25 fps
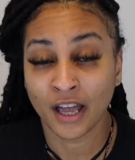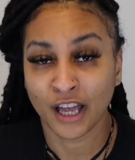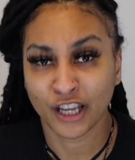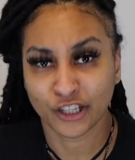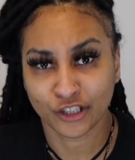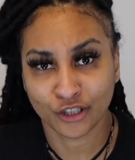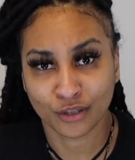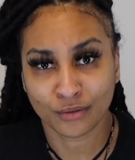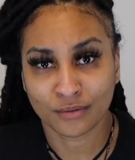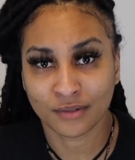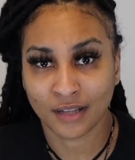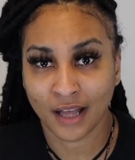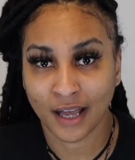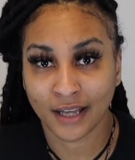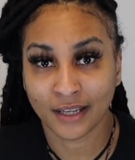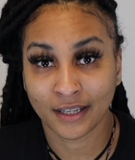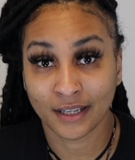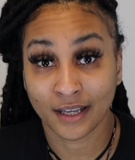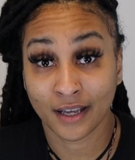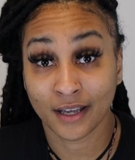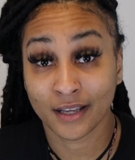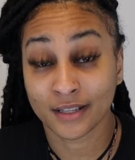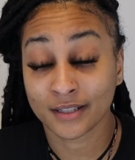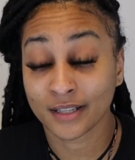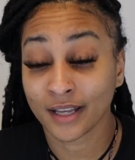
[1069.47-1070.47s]
And she was like,
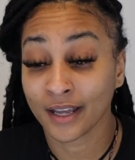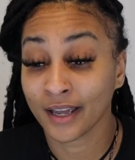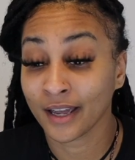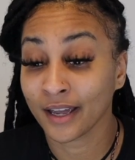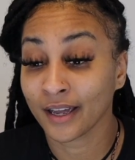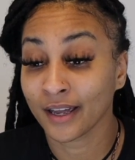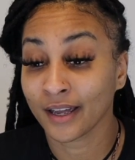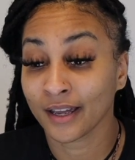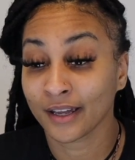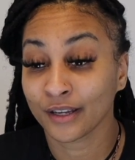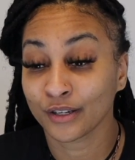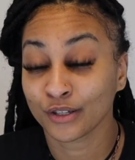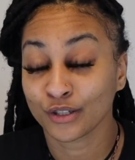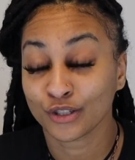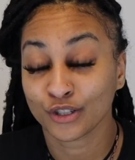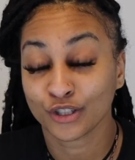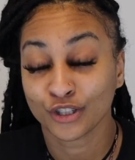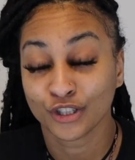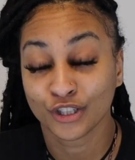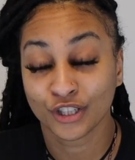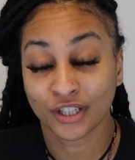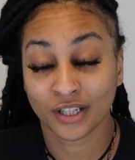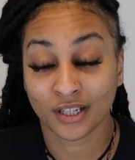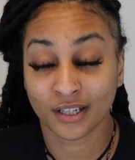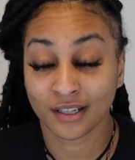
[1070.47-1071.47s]
yes. And
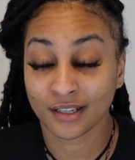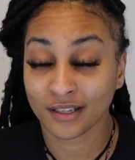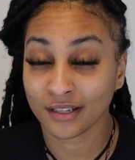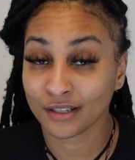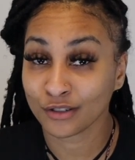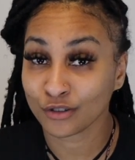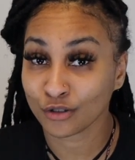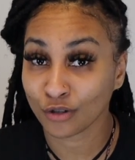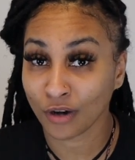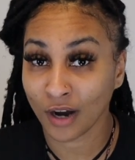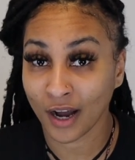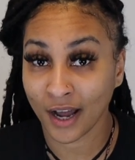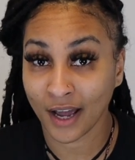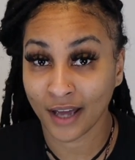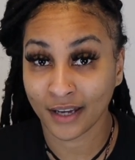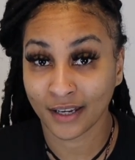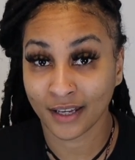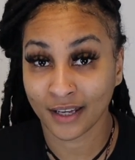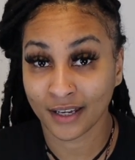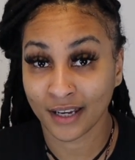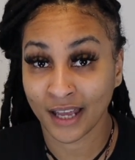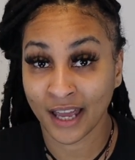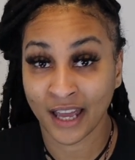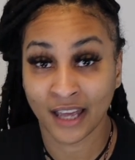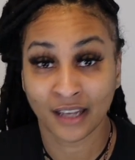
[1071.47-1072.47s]
she tried
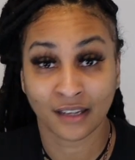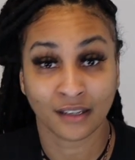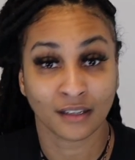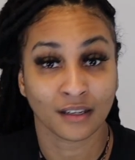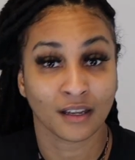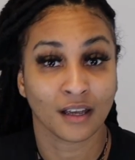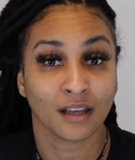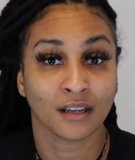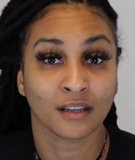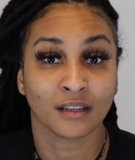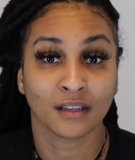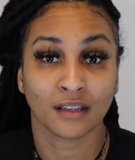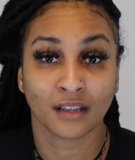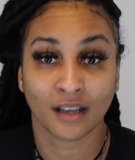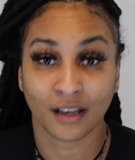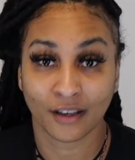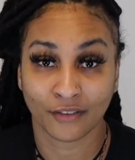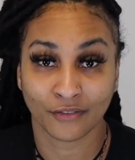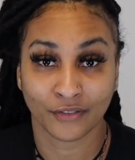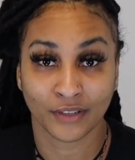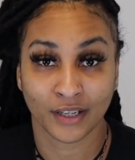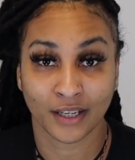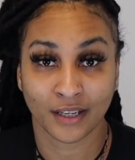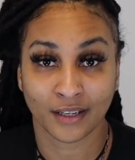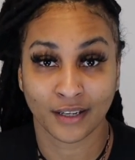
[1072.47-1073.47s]
it and
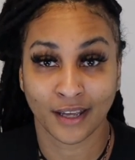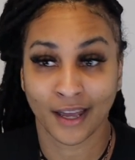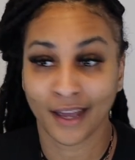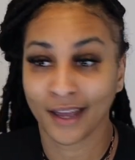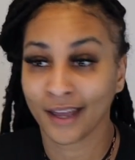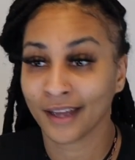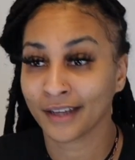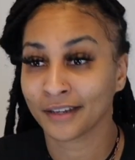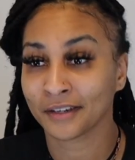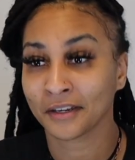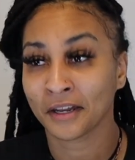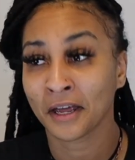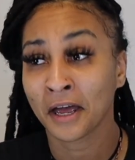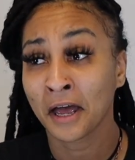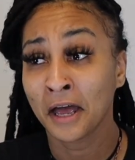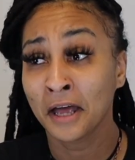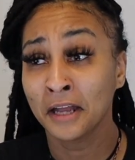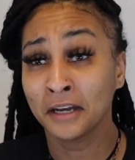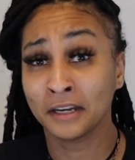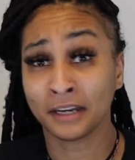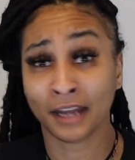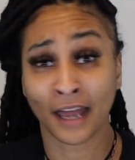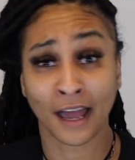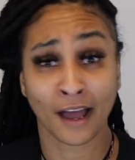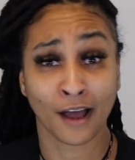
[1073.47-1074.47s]
loved it. And
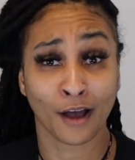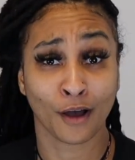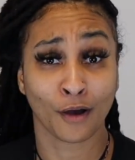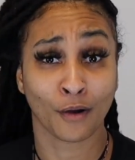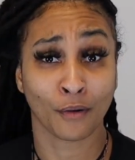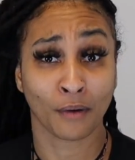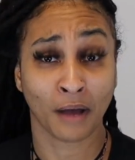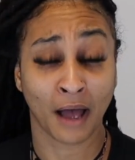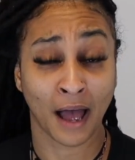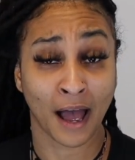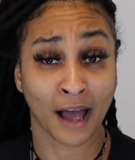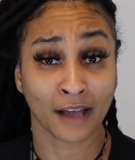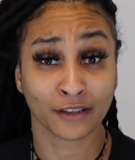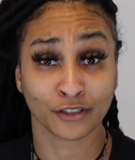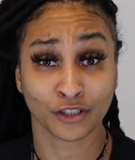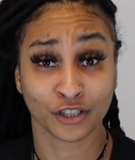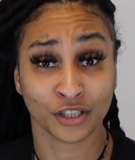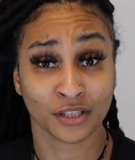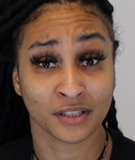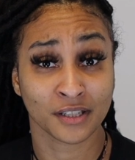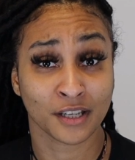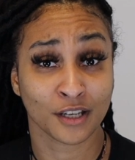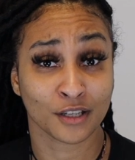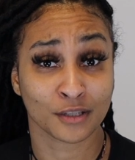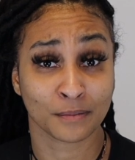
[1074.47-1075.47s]
now
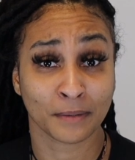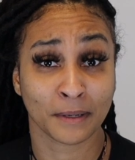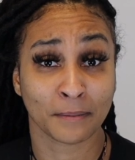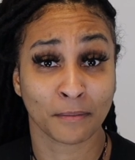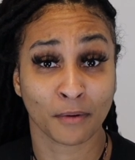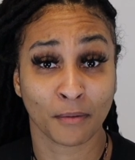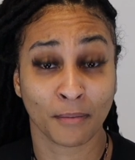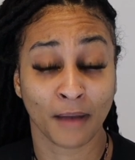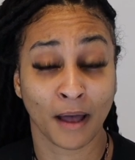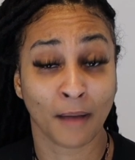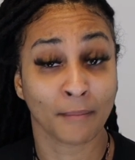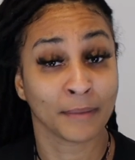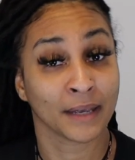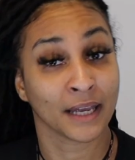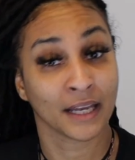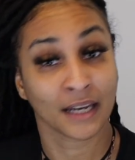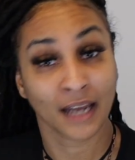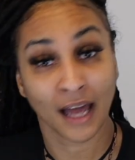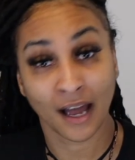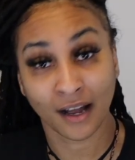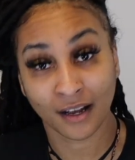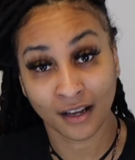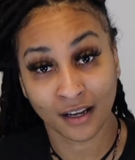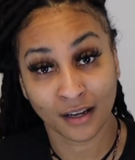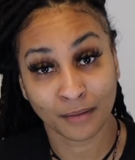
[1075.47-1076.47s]
she tells people about me, and
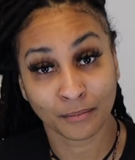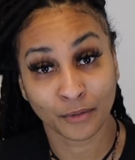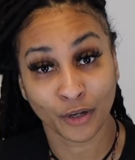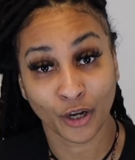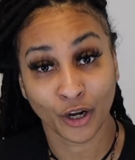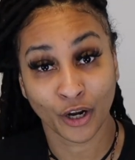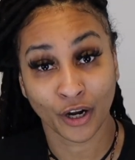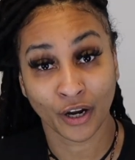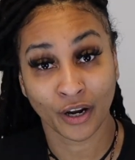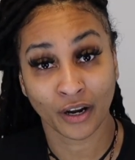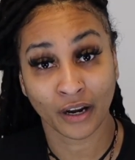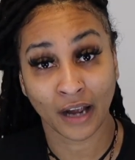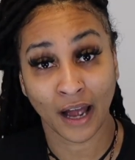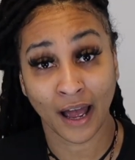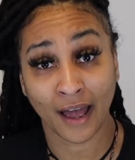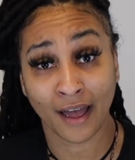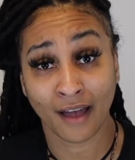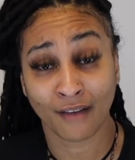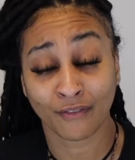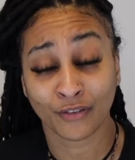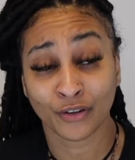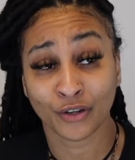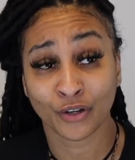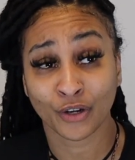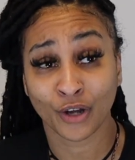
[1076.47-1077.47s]
I come to her. I
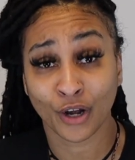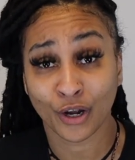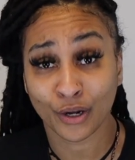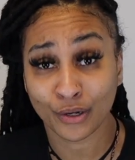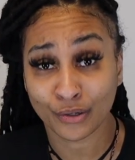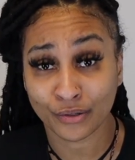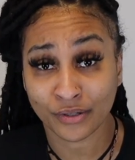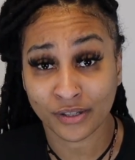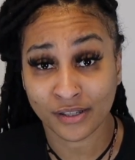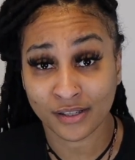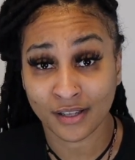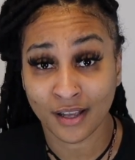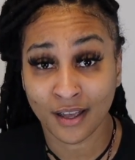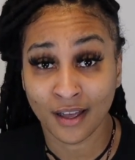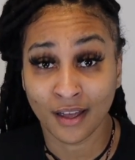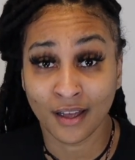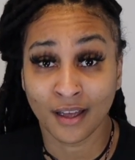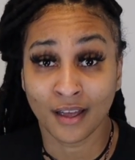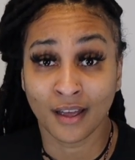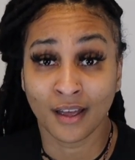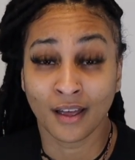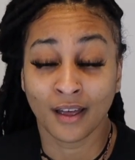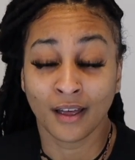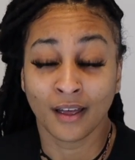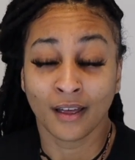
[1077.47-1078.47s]
have a nurse
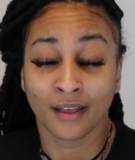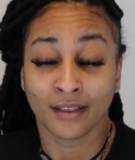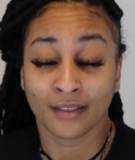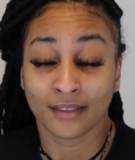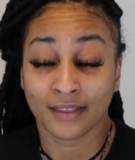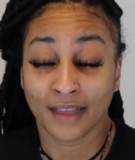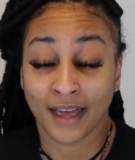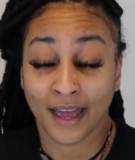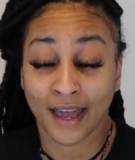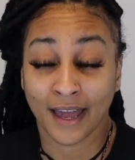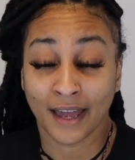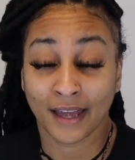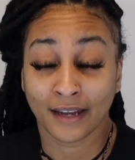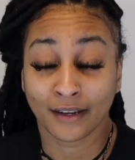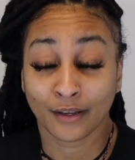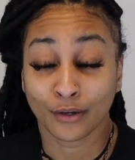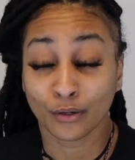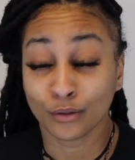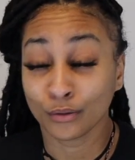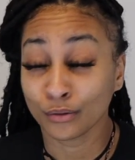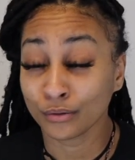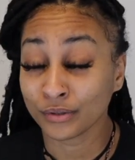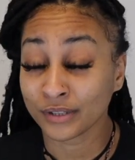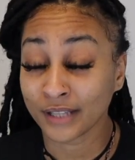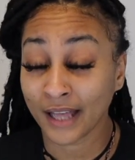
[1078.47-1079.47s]

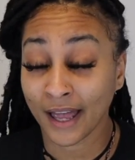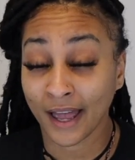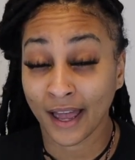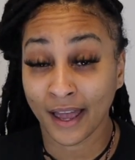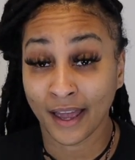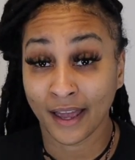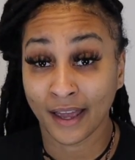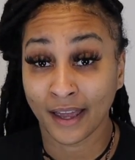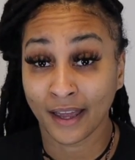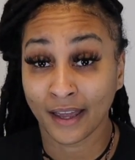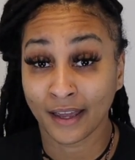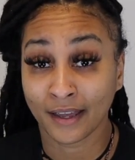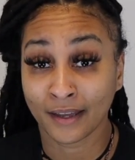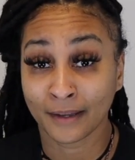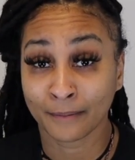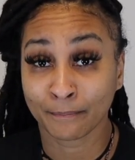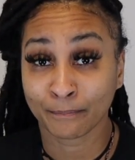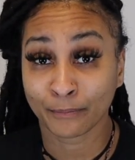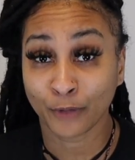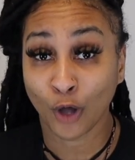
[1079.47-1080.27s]
who's a